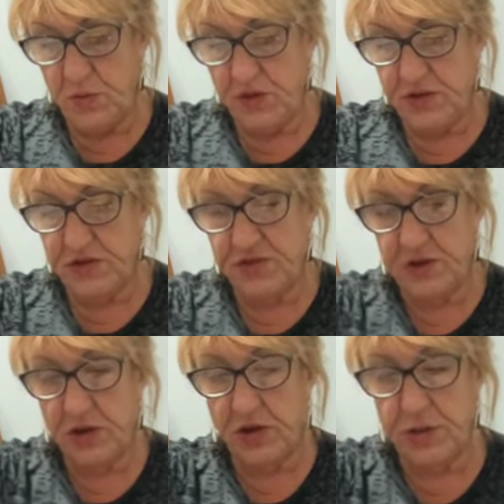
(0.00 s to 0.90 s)
there's
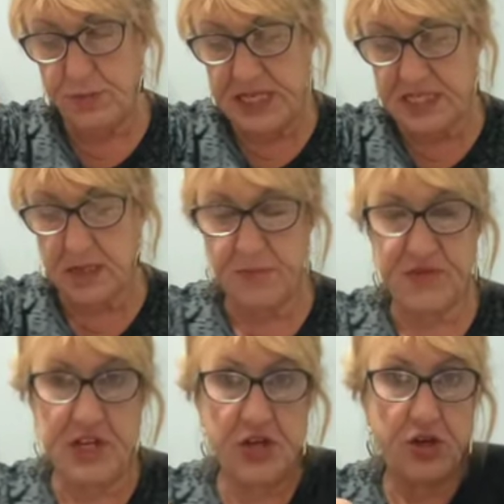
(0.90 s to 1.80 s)
could be
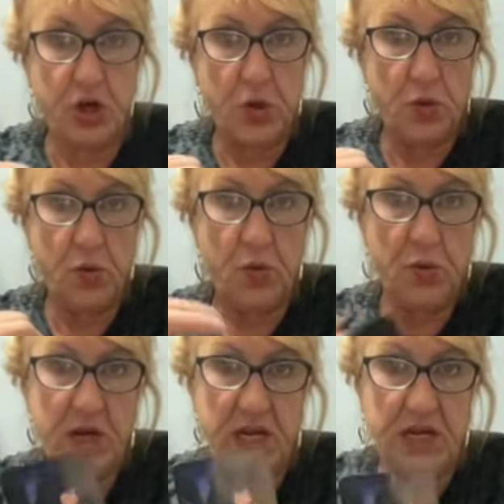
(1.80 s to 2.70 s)
something new
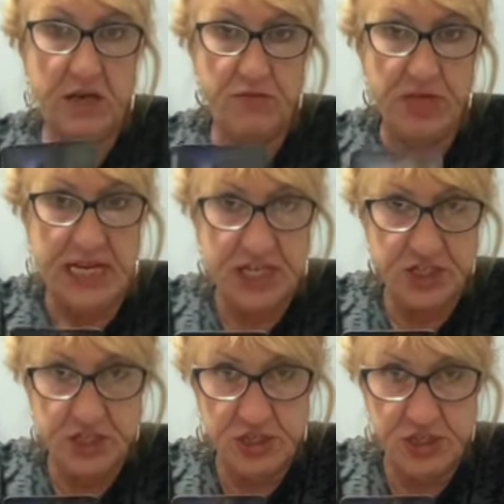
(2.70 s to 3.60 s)
in a
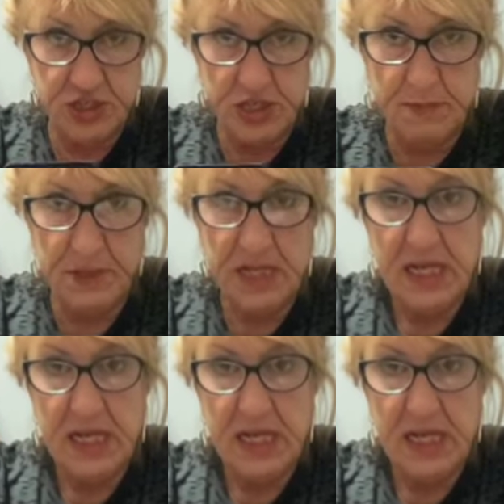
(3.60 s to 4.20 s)
relationship